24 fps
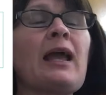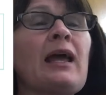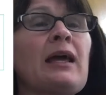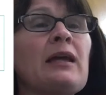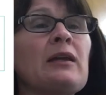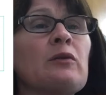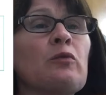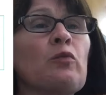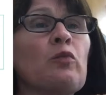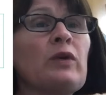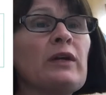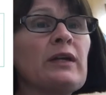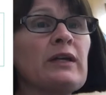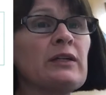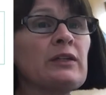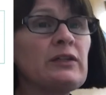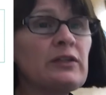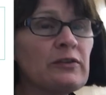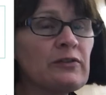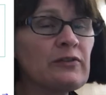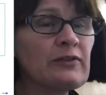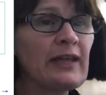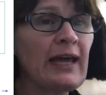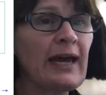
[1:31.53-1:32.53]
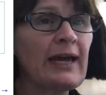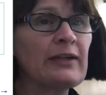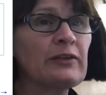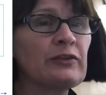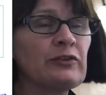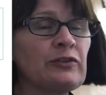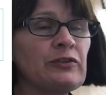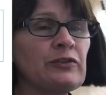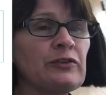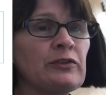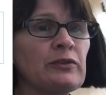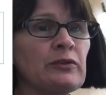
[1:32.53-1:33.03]
and we can use that
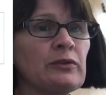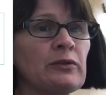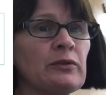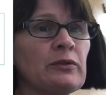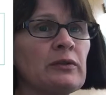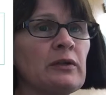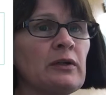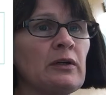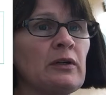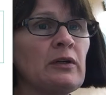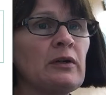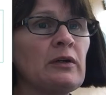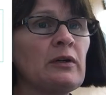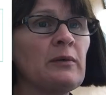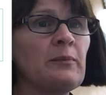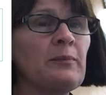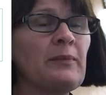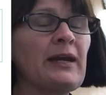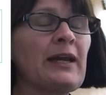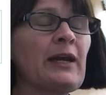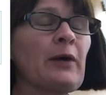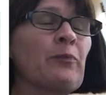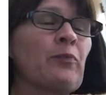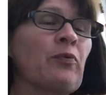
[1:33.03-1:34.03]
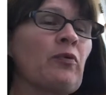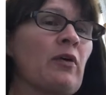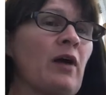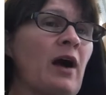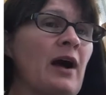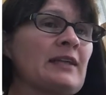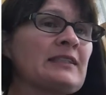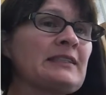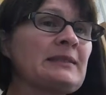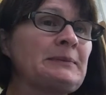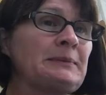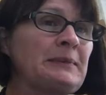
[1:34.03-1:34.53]
to make
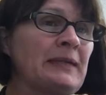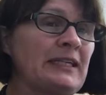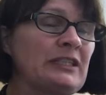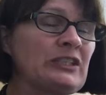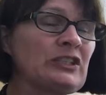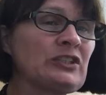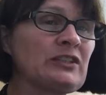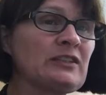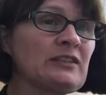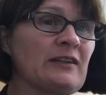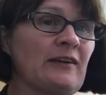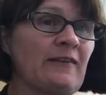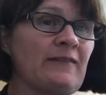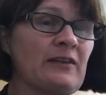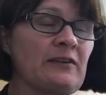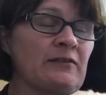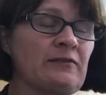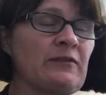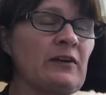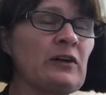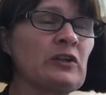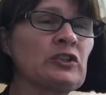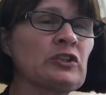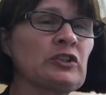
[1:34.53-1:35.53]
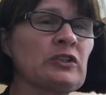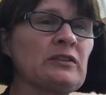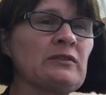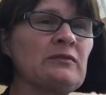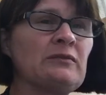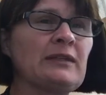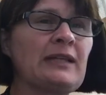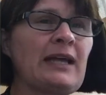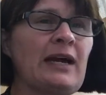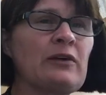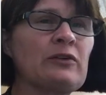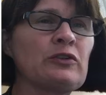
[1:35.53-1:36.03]
approximations of the
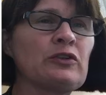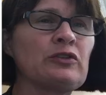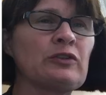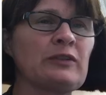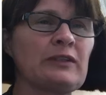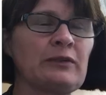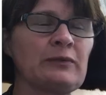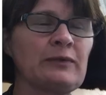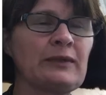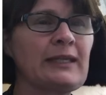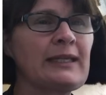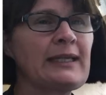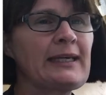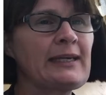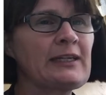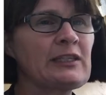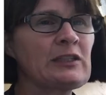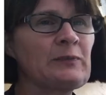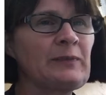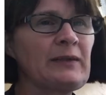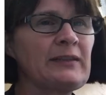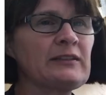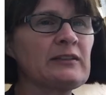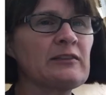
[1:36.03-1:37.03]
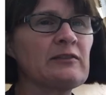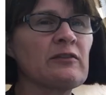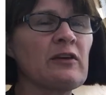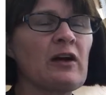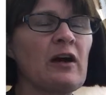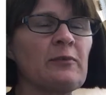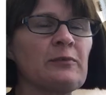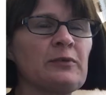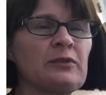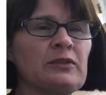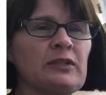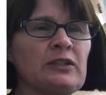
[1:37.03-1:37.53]
function without doing really expensive
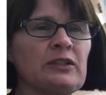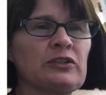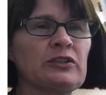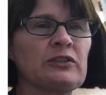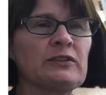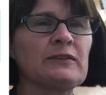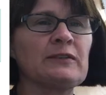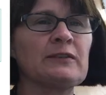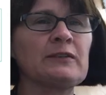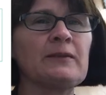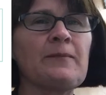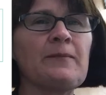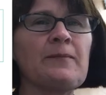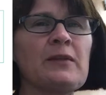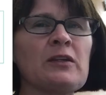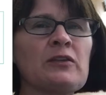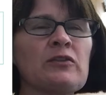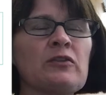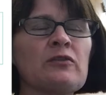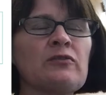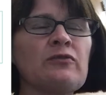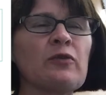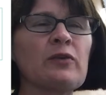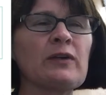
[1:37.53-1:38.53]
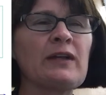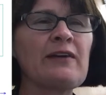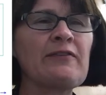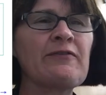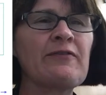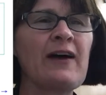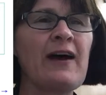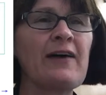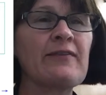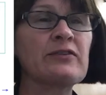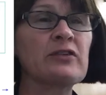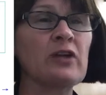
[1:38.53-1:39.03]
computations. So
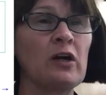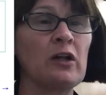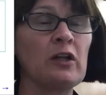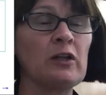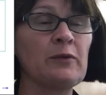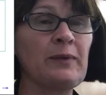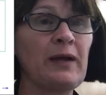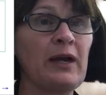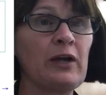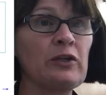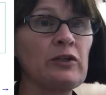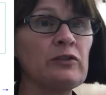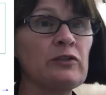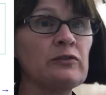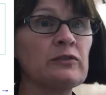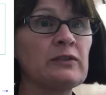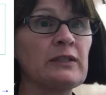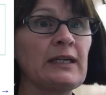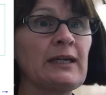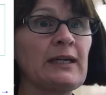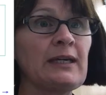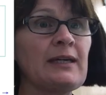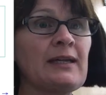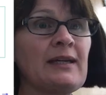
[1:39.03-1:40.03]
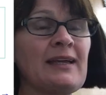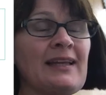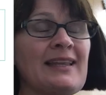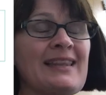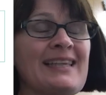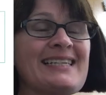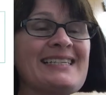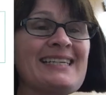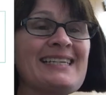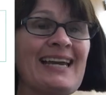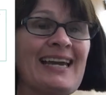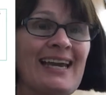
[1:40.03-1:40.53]
4.5 is all about using
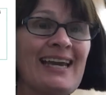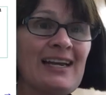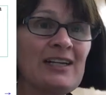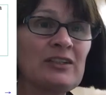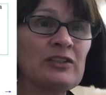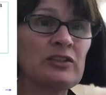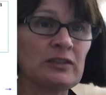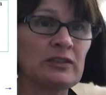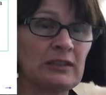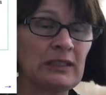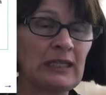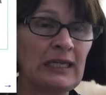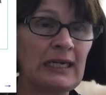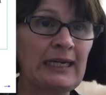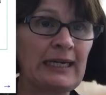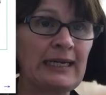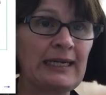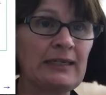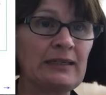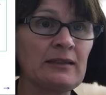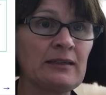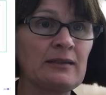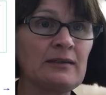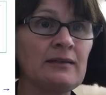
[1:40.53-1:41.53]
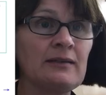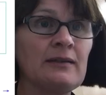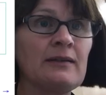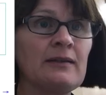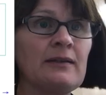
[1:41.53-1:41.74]
the tangent line